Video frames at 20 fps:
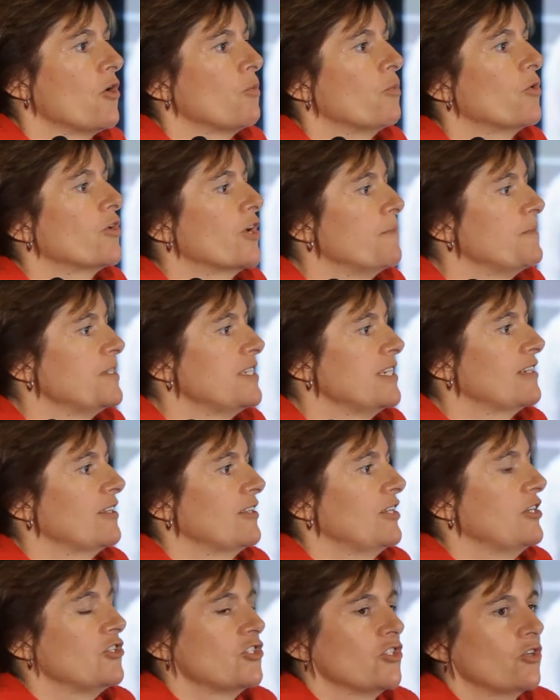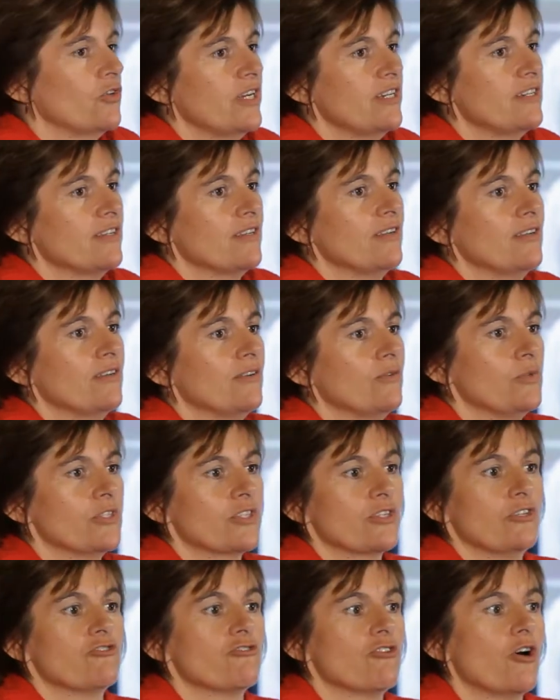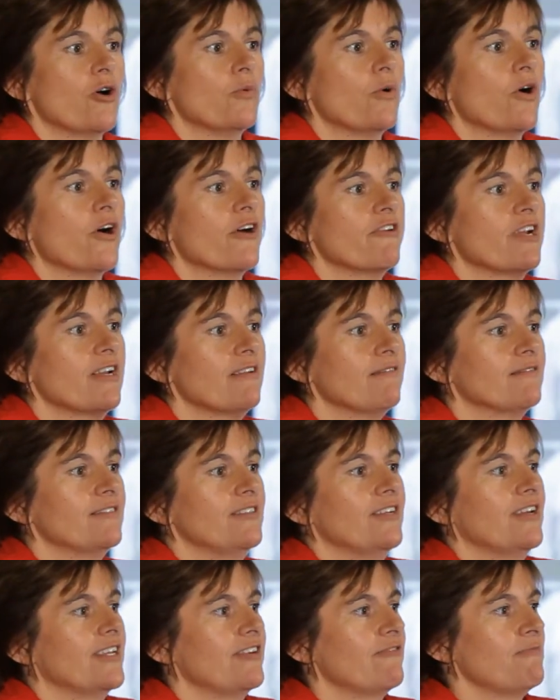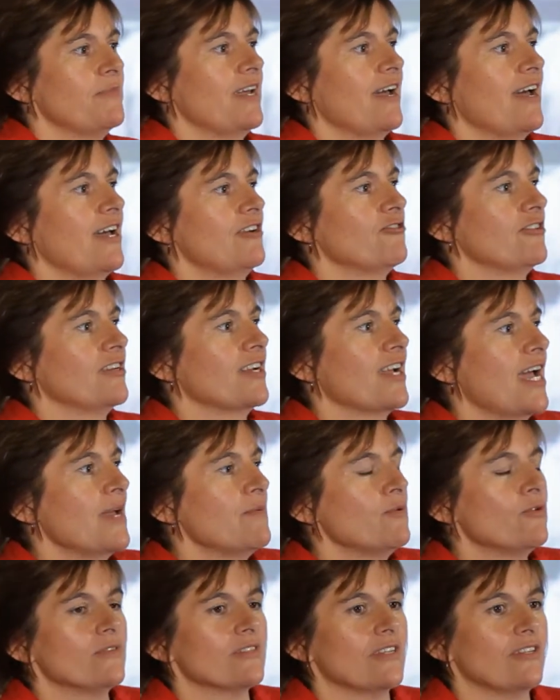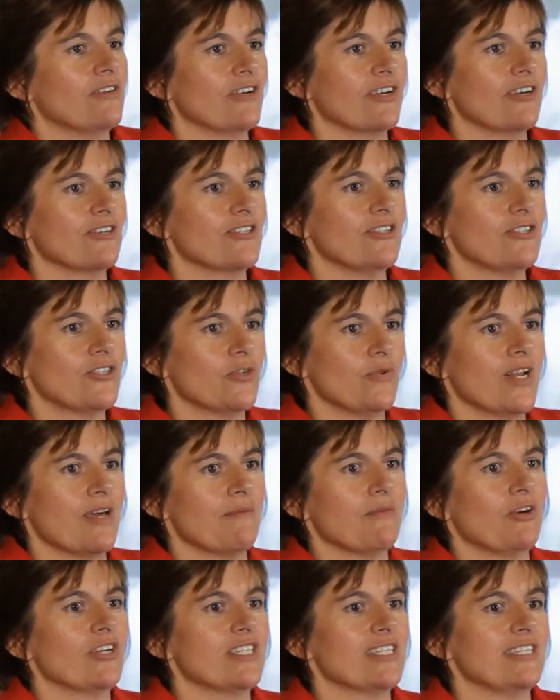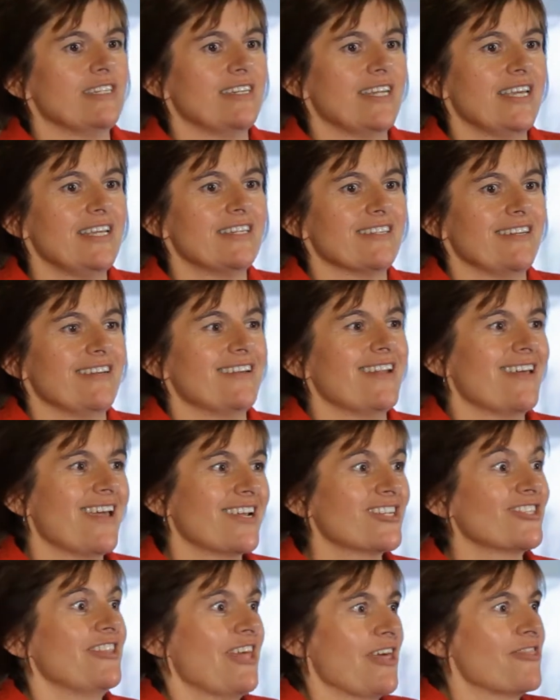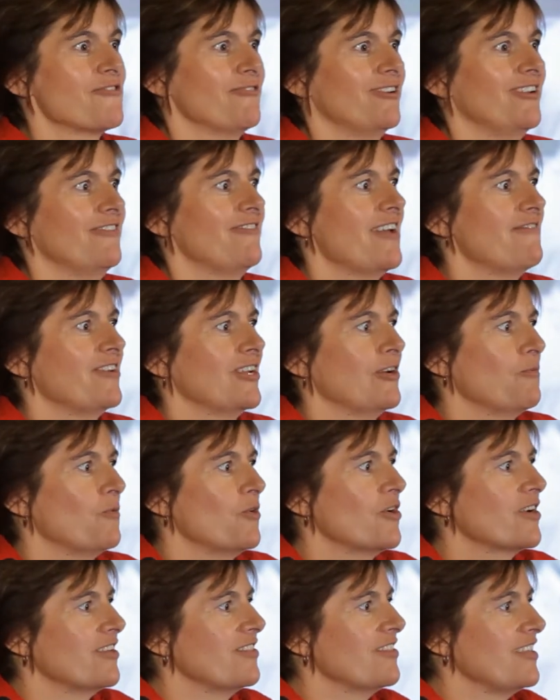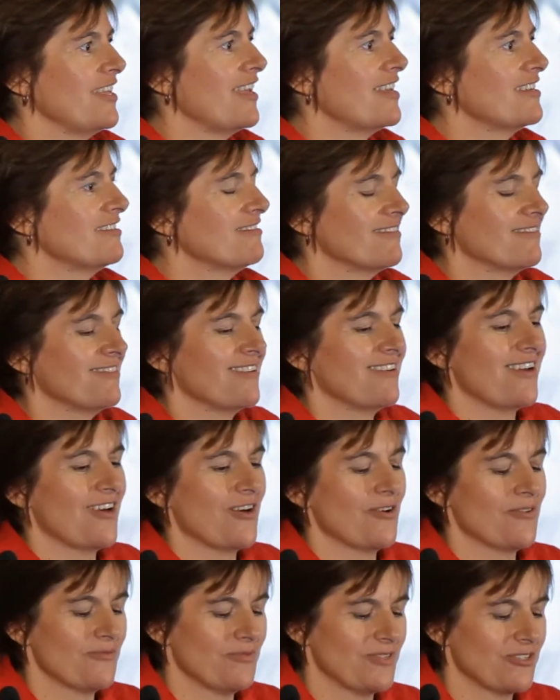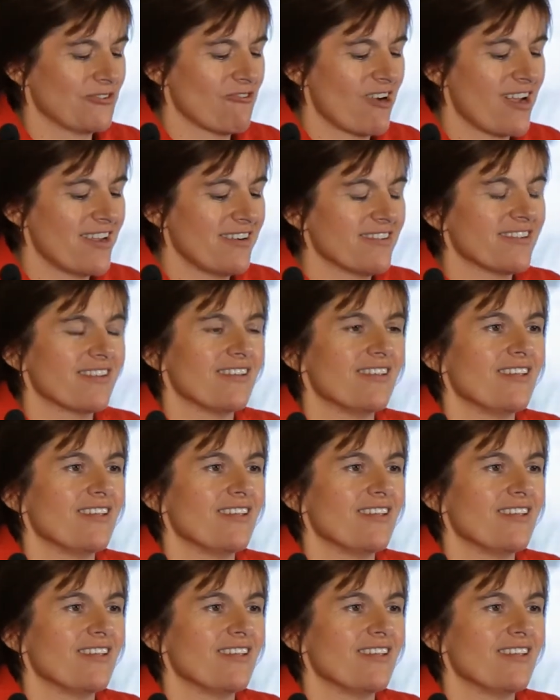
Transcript: What I particularly enjoyed was control wiring. You know, give me 100 cables and I got to do it up nice and neat, and actually that thrill of having it work at the end was great.